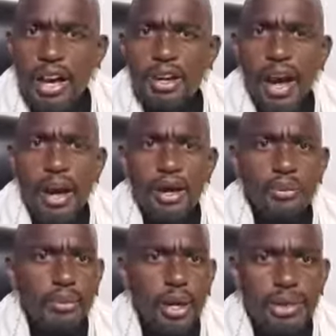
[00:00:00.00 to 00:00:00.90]

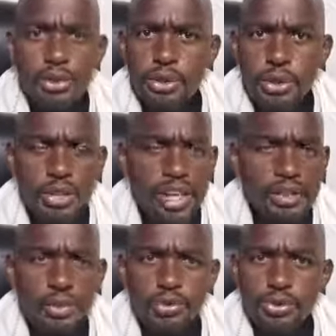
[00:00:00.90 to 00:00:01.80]
uh, um, uh, you know
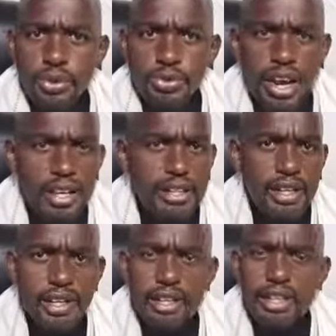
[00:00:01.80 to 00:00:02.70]
that we've we've had
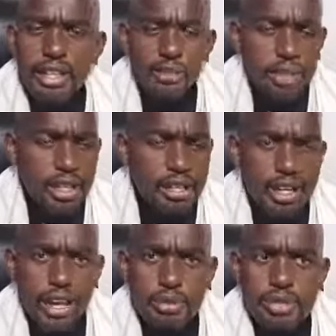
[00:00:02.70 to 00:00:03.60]
uh, many
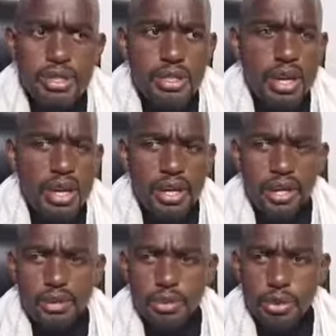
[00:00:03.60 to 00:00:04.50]
times,
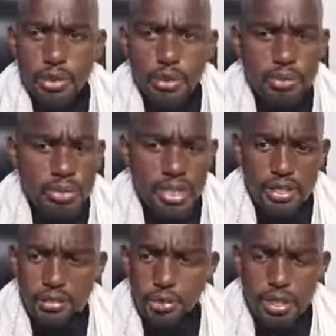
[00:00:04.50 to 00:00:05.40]
uh, you know,
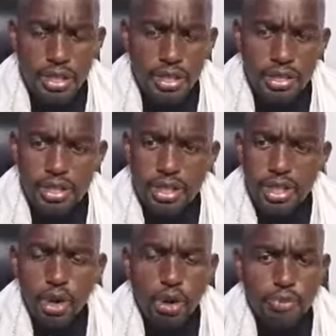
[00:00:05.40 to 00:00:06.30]
testimonies
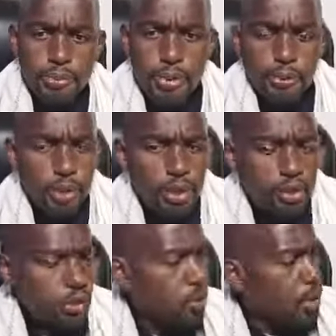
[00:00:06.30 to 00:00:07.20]
of people
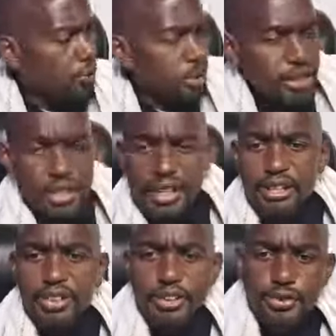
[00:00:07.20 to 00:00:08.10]
who have been
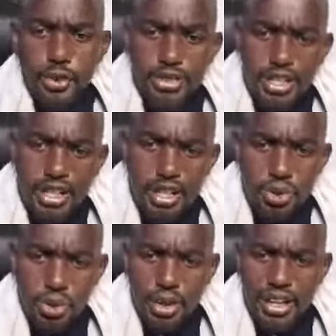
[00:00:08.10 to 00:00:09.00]
delivered from
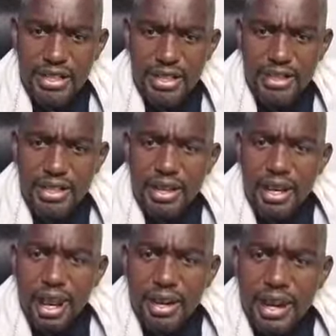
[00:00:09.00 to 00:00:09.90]
generational curses.
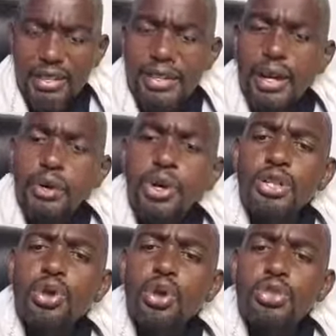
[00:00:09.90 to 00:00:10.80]
And I thank
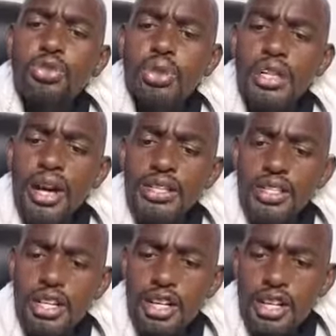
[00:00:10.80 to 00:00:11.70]
God also there are
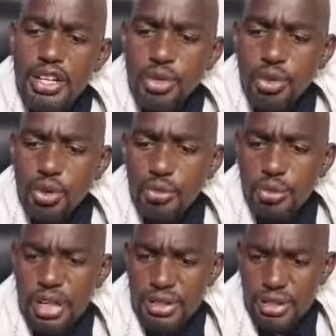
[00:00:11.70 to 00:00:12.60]

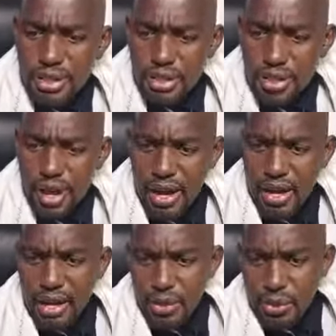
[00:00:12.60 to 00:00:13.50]
generational blessings.
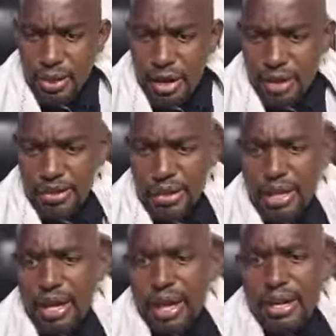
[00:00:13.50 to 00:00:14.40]
Hallelujah.
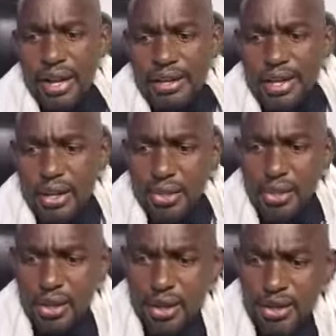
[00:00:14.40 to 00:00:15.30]
And I thank
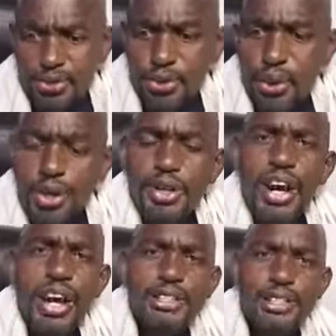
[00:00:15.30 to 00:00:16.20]
God
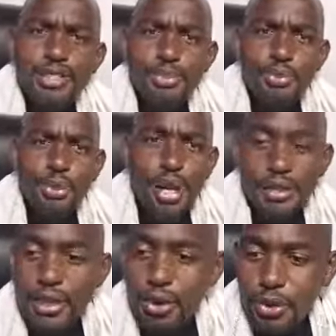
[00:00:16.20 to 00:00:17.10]
for answers to prayer.
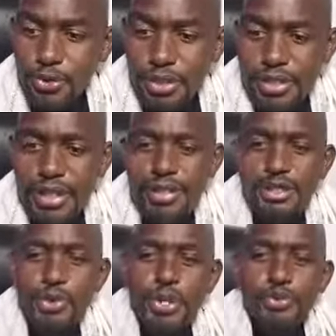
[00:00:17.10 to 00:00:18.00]
I thank God for the
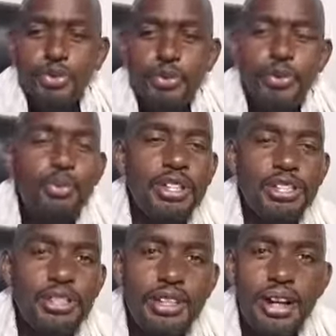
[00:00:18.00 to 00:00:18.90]
testimony from you, my
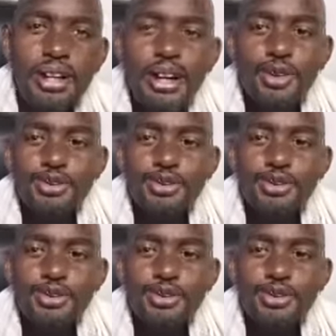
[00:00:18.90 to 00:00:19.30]
sister